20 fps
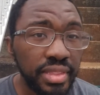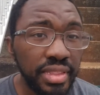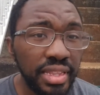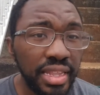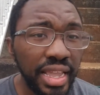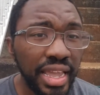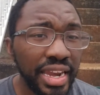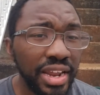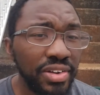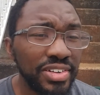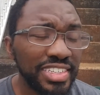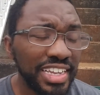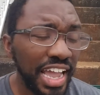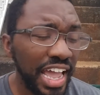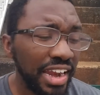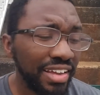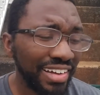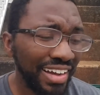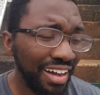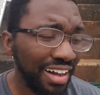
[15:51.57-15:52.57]
I know it's kind
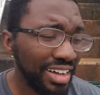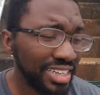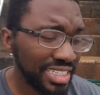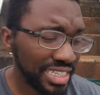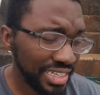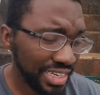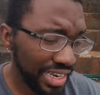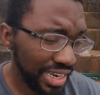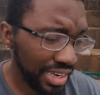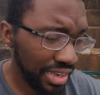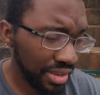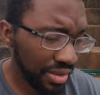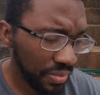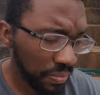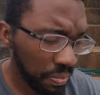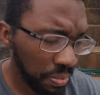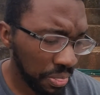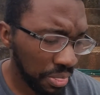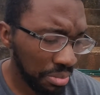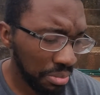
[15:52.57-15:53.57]
of costly,
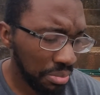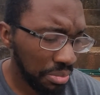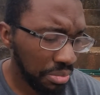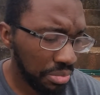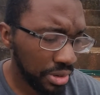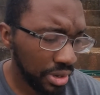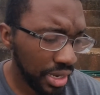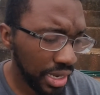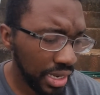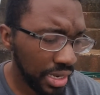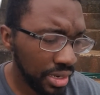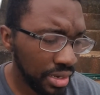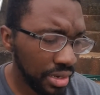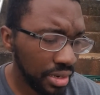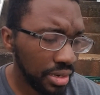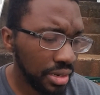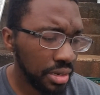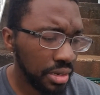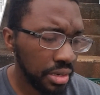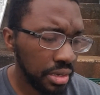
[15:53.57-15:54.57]
but
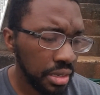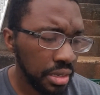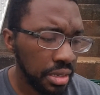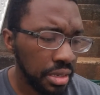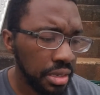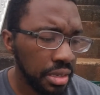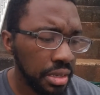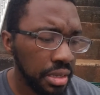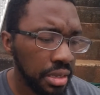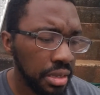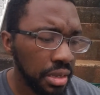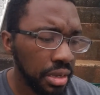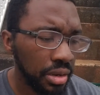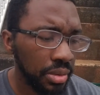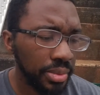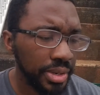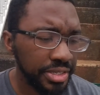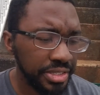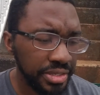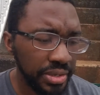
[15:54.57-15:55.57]

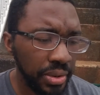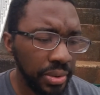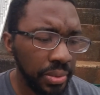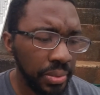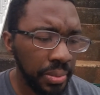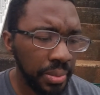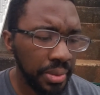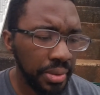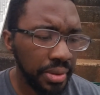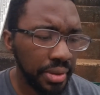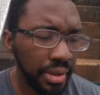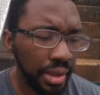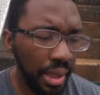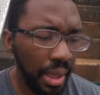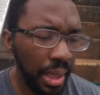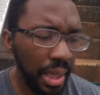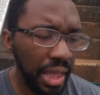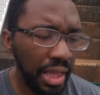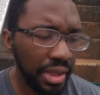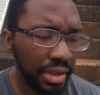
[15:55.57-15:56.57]
we're so
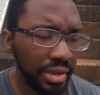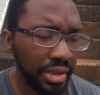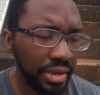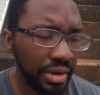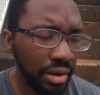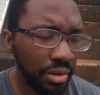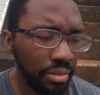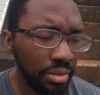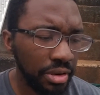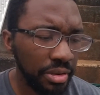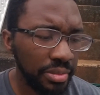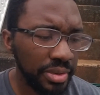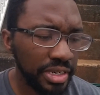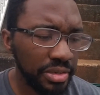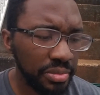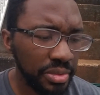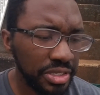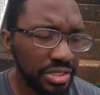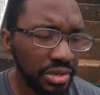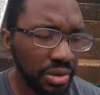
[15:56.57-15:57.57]

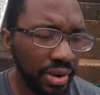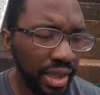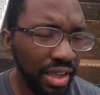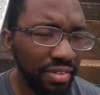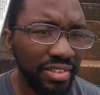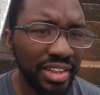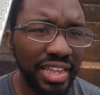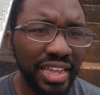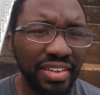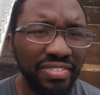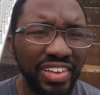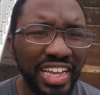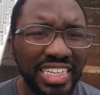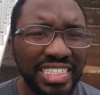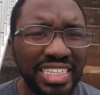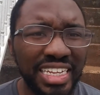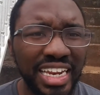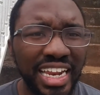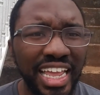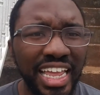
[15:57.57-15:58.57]
we're so heavily
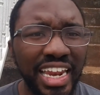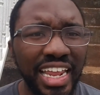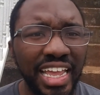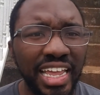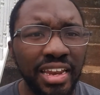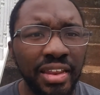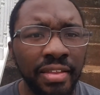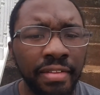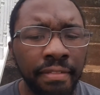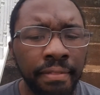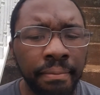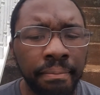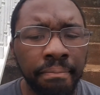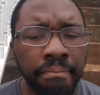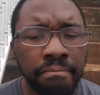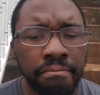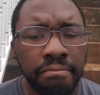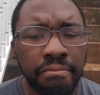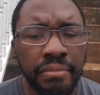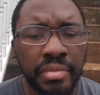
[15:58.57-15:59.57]
invested in it
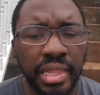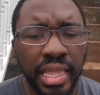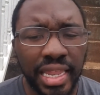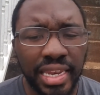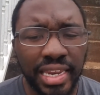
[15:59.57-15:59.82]
in the